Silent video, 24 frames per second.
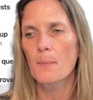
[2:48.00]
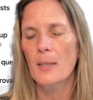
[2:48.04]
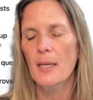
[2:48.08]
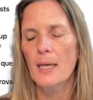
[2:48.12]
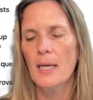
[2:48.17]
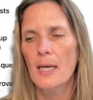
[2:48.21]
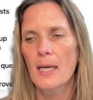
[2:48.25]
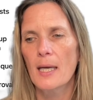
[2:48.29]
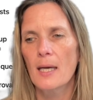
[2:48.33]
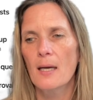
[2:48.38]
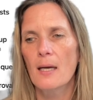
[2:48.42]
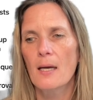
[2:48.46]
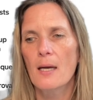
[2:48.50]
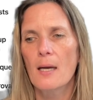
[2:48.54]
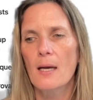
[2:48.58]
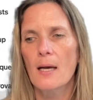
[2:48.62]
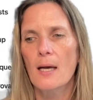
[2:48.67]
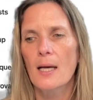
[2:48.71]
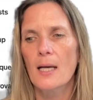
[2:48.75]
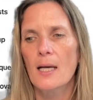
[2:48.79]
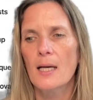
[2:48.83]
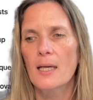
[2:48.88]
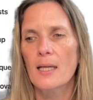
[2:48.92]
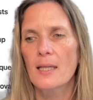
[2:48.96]
here
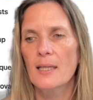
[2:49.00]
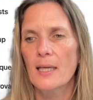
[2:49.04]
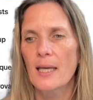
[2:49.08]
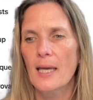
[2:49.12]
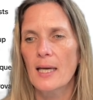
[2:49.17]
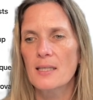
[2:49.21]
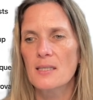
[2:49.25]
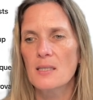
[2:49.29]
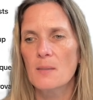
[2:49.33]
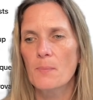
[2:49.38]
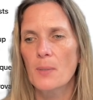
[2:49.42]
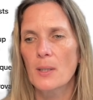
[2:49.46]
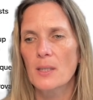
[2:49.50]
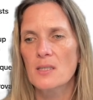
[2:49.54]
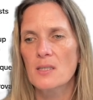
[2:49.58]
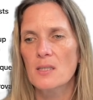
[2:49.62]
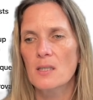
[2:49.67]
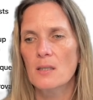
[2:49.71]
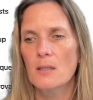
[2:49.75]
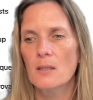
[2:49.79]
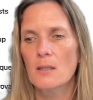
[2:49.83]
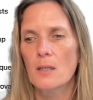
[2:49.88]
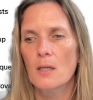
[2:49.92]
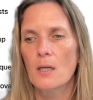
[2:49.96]
and click the edit
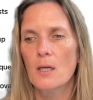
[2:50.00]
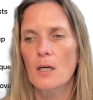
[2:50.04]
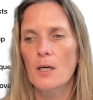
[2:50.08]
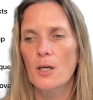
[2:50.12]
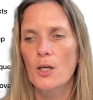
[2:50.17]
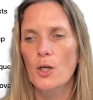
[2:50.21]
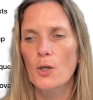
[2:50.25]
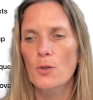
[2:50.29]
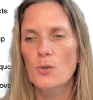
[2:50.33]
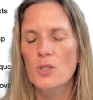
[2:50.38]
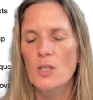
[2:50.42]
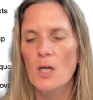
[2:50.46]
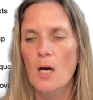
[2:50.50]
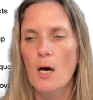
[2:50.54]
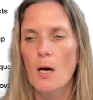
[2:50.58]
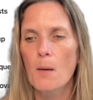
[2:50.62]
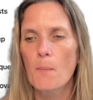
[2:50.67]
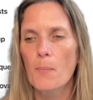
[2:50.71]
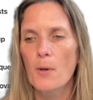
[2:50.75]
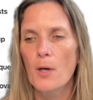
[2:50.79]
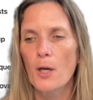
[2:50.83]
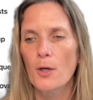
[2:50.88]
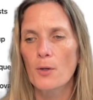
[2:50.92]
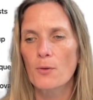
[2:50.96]
button, go to
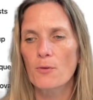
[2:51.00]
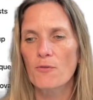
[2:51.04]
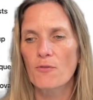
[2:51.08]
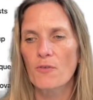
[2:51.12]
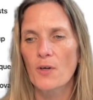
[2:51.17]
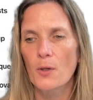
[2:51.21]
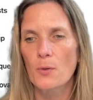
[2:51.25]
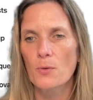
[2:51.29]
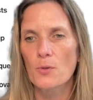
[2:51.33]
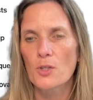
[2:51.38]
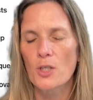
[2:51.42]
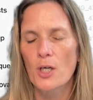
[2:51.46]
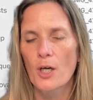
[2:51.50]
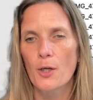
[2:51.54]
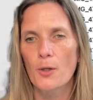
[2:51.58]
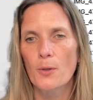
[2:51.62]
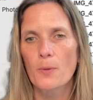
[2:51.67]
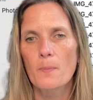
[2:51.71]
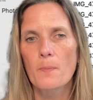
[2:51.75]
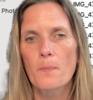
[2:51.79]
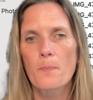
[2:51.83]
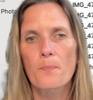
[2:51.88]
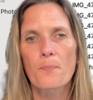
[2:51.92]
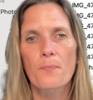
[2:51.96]
upload
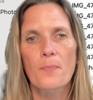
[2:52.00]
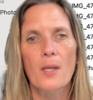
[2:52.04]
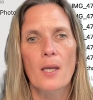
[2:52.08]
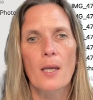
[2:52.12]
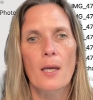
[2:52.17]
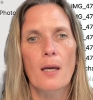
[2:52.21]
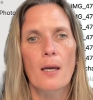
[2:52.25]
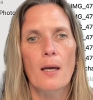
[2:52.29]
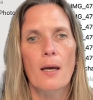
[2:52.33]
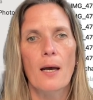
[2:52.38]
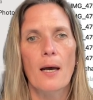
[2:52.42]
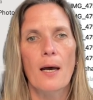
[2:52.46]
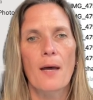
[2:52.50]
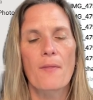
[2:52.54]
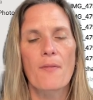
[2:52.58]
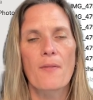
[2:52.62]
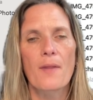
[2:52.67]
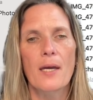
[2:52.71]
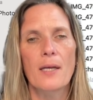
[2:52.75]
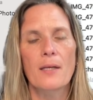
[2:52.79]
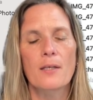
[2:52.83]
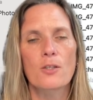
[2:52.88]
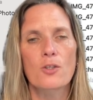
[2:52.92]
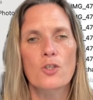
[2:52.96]
photo, and
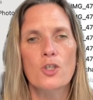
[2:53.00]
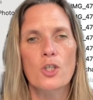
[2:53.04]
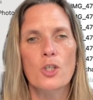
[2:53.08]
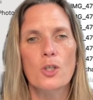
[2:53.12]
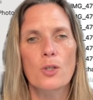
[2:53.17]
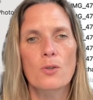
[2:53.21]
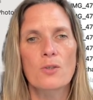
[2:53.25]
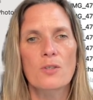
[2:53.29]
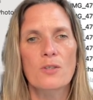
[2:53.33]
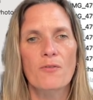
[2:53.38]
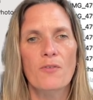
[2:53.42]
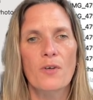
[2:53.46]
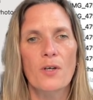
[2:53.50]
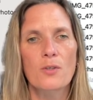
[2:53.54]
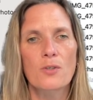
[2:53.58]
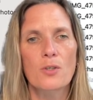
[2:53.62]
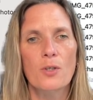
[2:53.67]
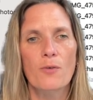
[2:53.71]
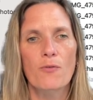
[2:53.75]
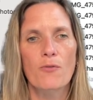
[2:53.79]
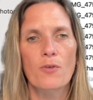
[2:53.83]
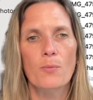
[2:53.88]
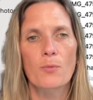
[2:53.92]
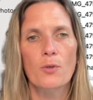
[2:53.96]
then choose the
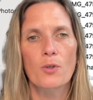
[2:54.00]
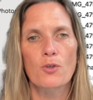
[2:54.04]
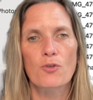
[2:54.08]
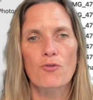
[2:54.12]
photo from your